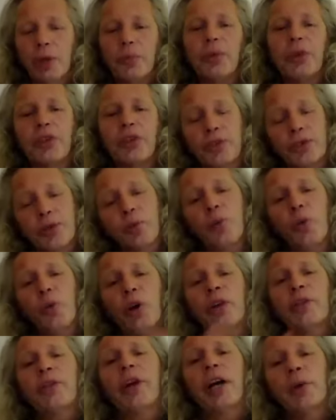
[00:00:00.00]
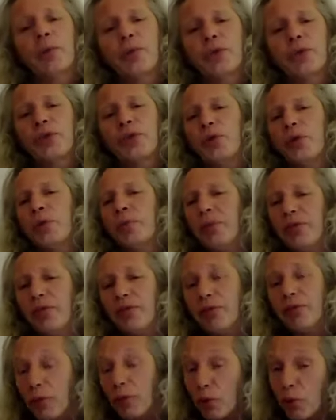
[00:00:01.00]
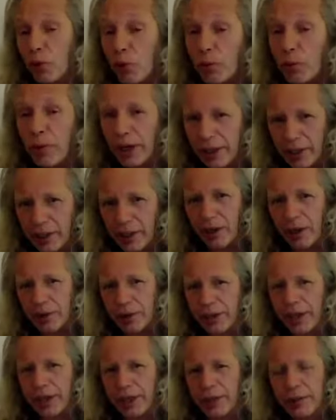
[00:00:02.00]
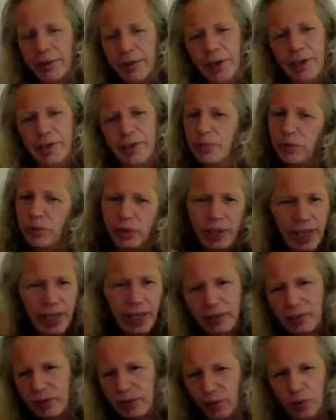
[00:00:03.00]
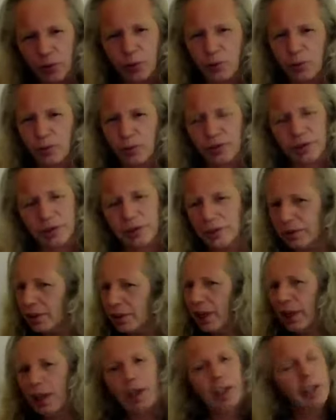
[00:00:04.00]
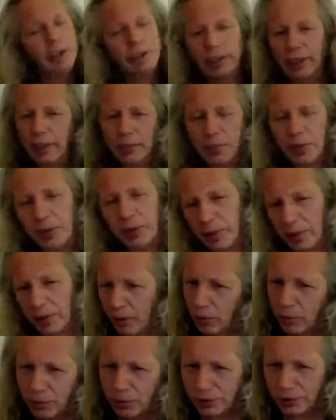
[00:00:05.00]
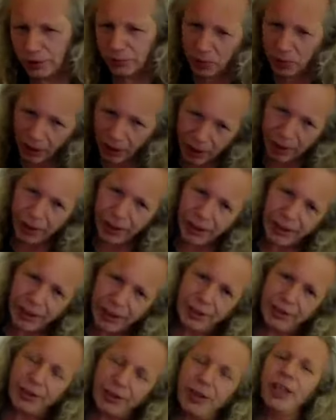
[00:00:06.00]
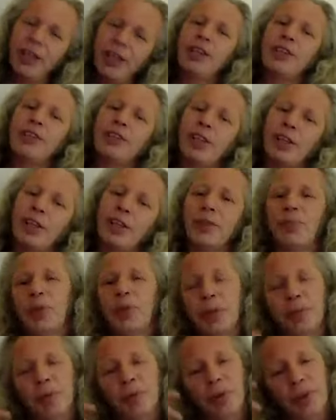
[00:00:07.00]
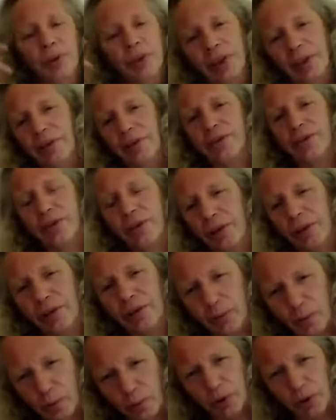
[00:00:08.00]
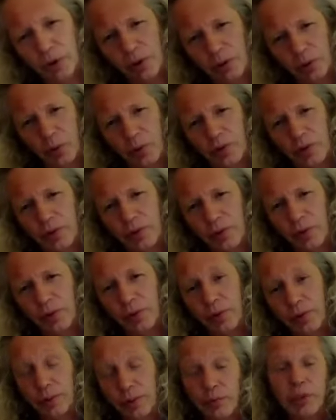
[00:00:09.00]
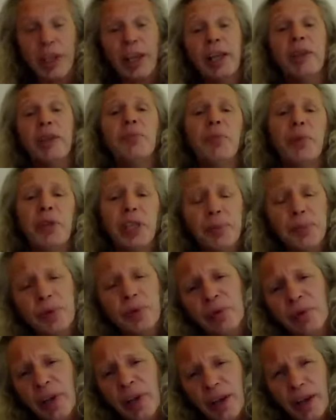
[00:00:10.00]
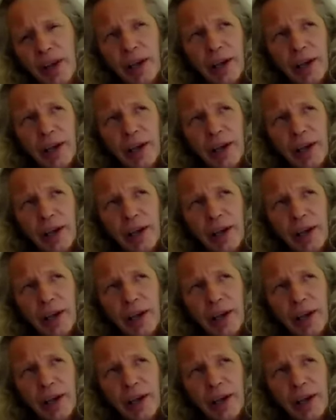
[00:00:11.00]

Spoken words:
Because the work that I was doing before my cardiac arrest, putting hands on horses, telling people their horse is blind, telling people on the other side of the world what's wrong with them, telling people